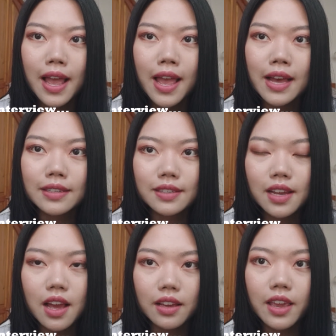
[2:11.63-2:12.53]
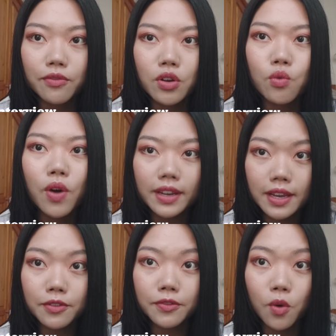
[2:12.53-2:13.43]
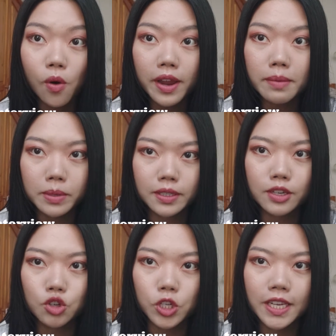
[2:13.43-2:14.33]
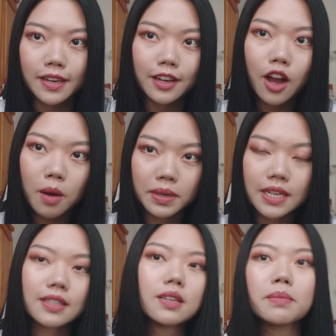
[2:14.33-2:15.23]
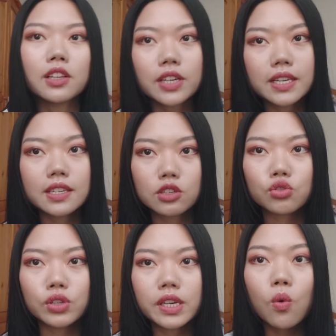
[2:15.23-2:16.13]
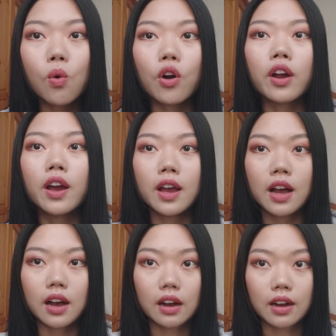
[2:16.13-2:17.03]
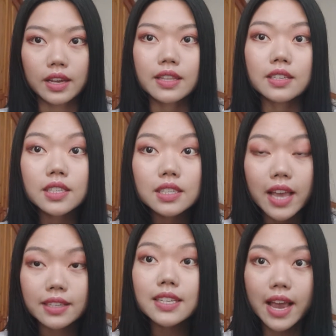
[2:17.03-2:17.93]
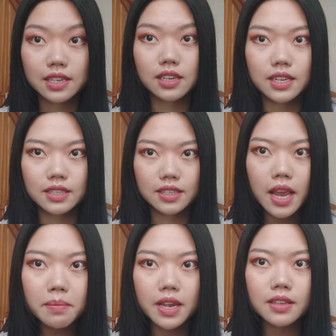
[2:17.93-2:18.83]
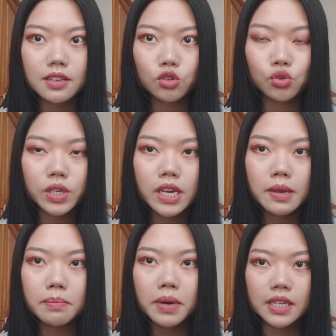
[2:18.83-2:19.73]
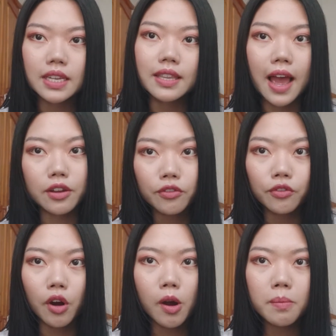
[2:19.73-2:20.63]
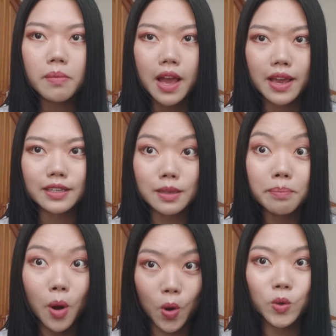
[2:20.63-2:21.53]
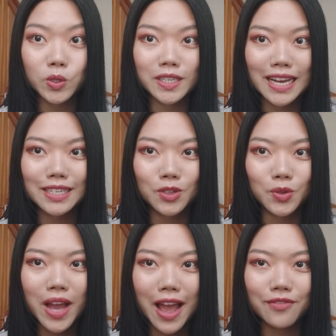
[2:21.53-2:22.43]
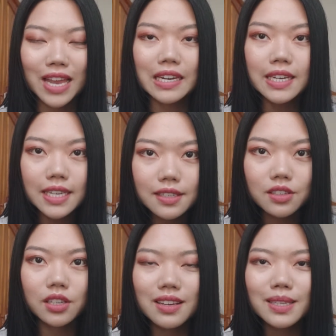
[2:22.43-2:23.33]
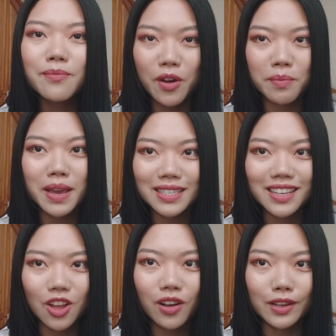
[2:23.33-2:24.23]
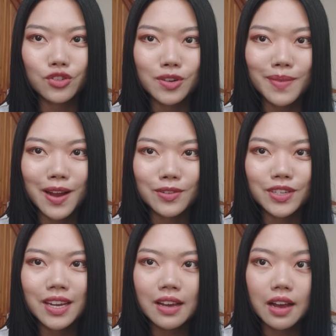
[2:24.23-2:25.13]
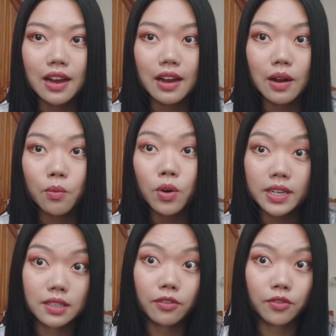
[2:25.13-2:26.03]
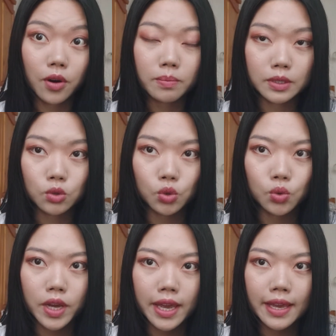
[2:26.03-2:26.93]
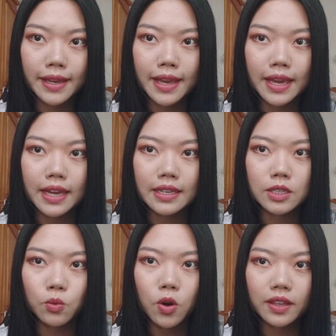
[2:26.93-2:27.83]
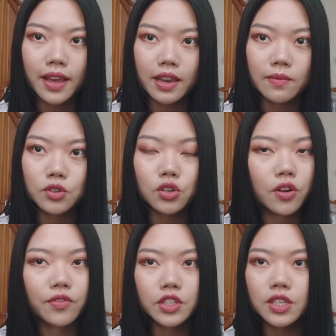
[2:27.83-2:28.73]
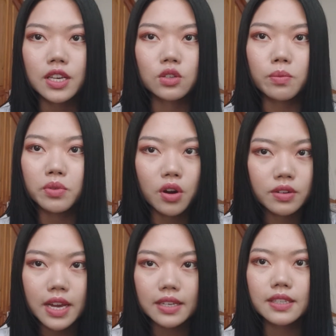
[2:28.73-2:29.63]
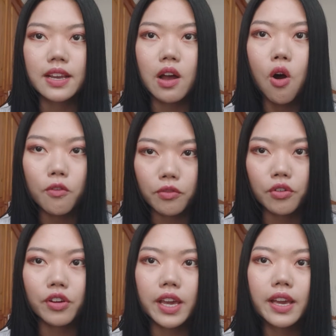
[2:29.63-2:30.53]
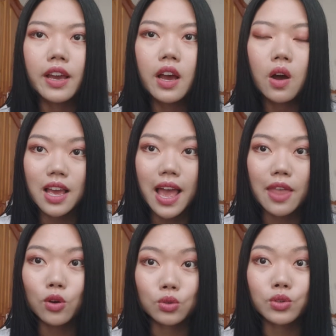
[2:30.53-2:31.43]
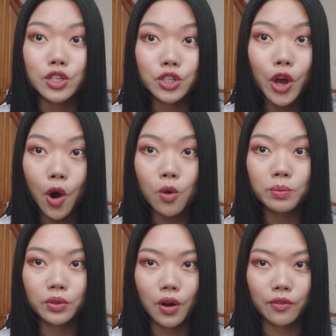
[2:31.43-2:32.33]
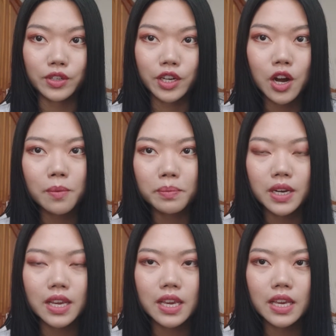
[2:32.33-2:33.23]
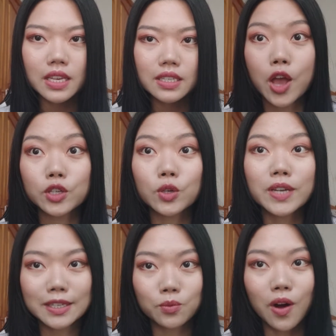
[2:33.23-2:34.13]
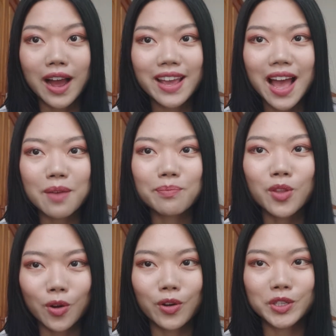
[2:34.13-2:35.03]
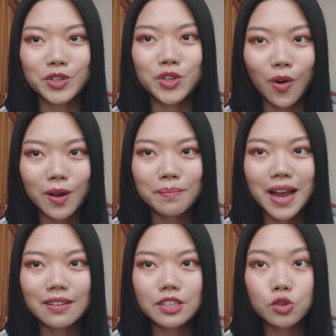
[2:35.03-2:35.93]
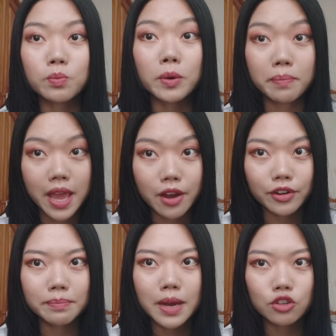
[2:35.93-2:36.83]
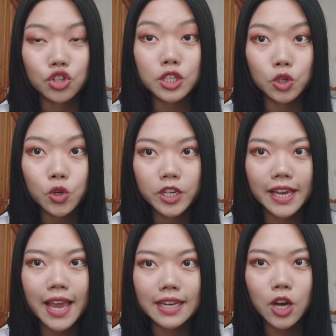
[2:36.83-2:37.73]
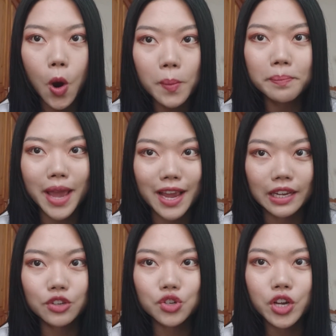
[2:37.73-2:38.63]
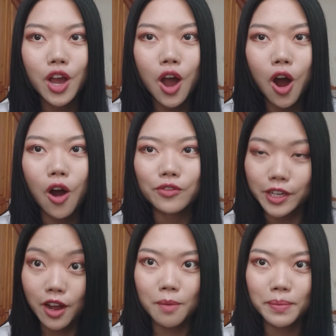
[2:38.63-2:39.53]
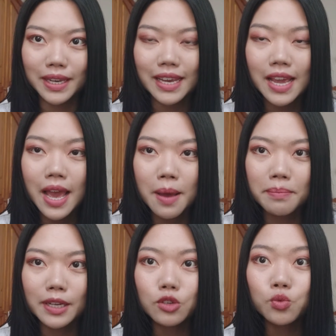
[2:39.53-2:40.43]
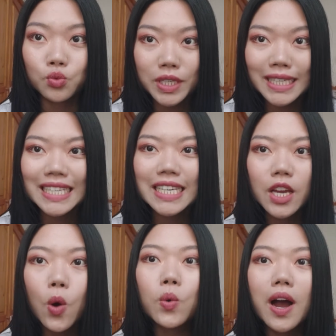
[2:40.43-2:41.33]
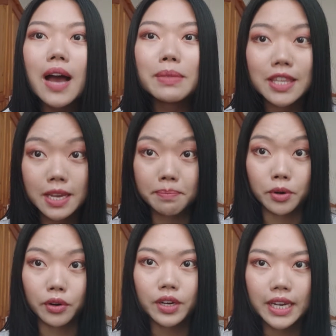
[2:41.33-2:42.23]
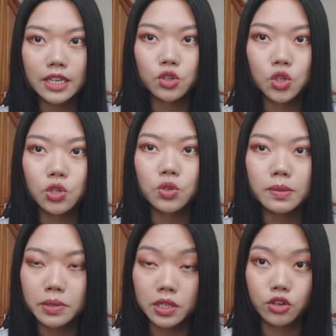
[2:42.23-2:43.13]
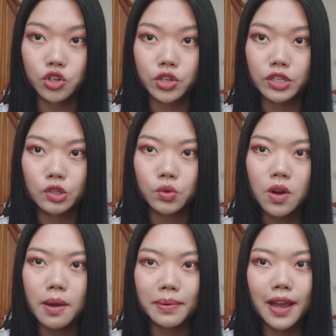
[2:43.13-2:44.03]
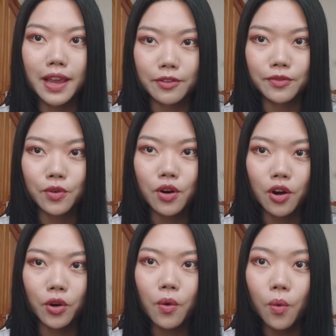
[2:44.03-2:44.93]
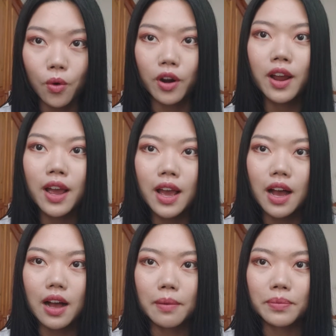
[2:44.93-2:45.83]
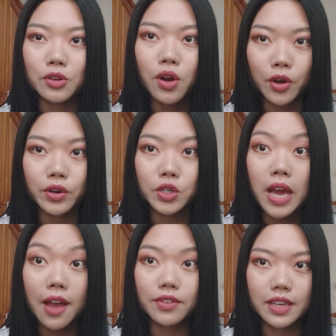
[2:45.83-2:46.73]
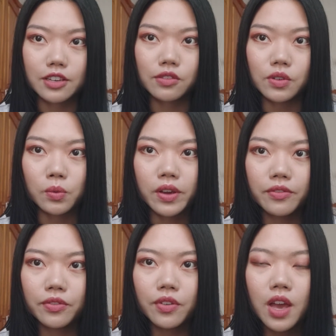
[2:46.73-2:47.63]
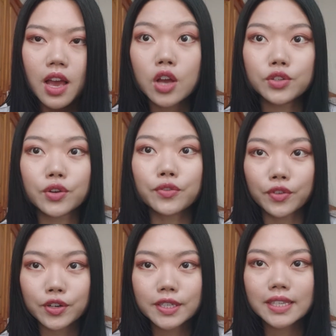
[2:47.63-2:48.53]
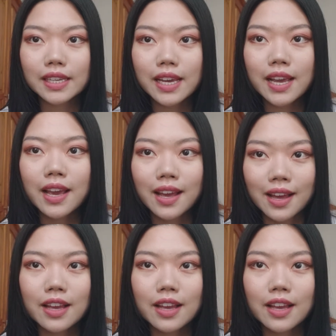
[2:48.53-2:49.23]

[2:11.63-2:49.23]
And uh, if you're running for a position in a company in similar industry or uh, in the exactly same industry but another firm, I suppose that you have at least some very basic knowledge about uh, what is the firm is doing and what kind of services or products they are offering and also the scope of the company. So that's why I'm not going to talk about to prepare it by just looking at the homepage of the company, but really go deeper into the position you are applying for or um, you are going to have the interview with. So firstly,